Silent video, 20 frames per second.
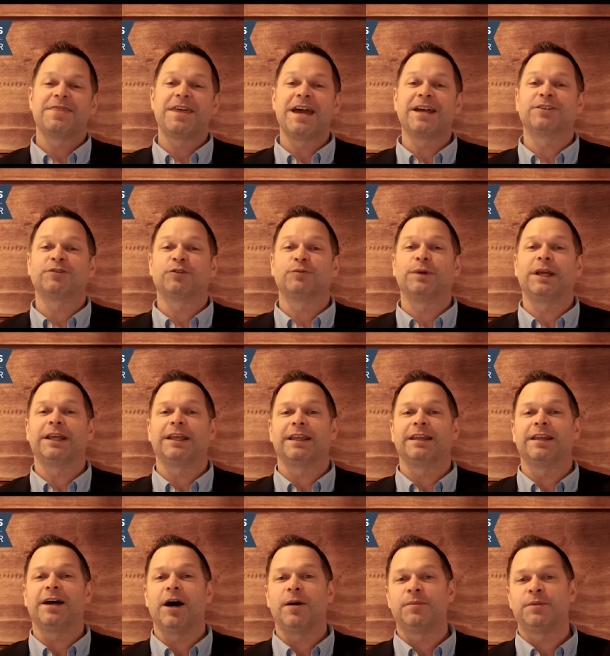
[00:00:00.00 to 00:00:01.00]
Thanks for
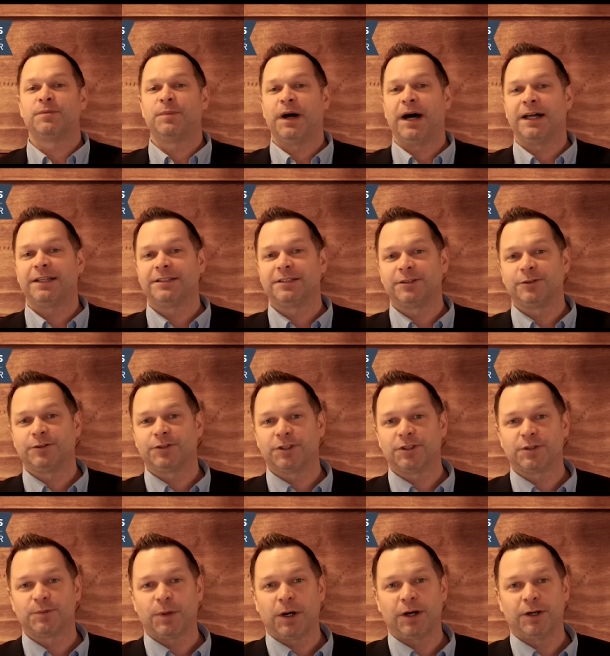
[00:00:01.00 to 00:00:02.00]
making the HubSpot
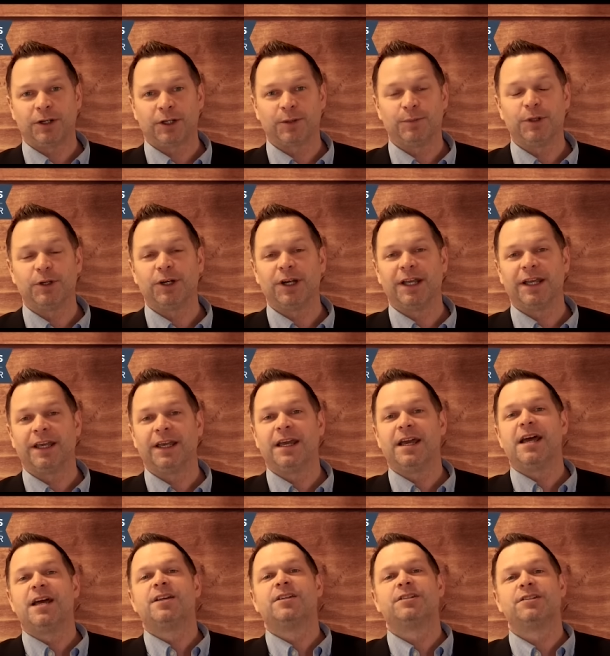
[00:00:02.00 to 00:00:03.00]
Solutions Partner community
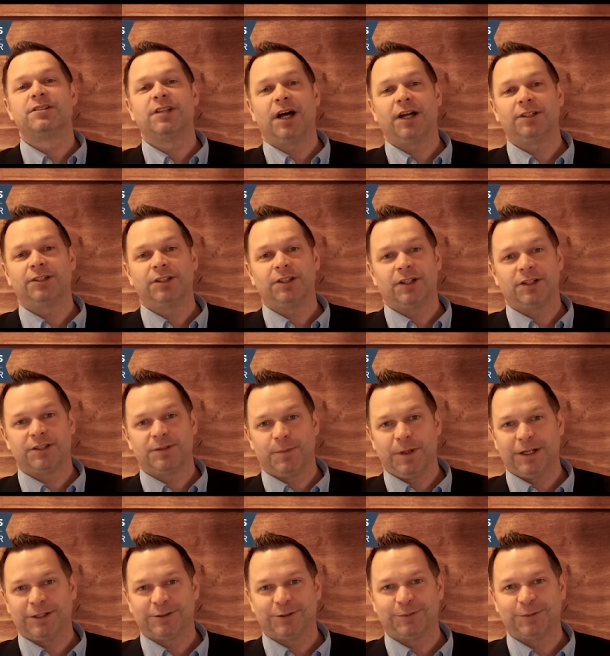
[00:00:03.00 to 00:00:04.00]
such a
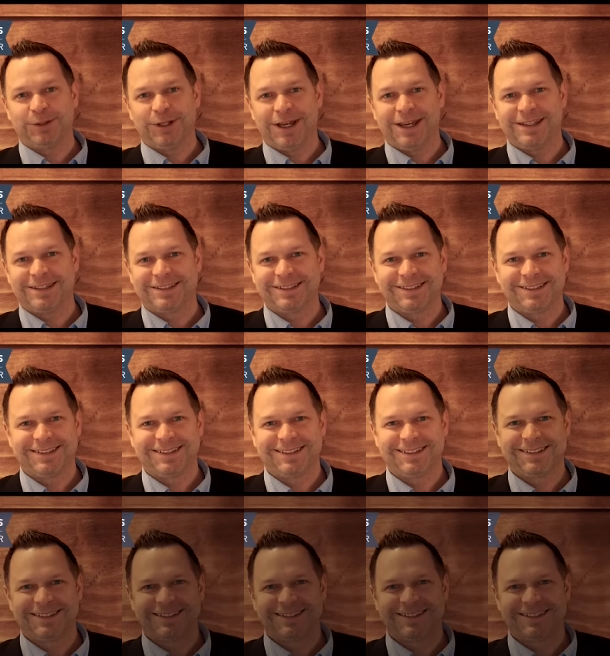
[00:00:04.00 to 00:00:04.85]
special place.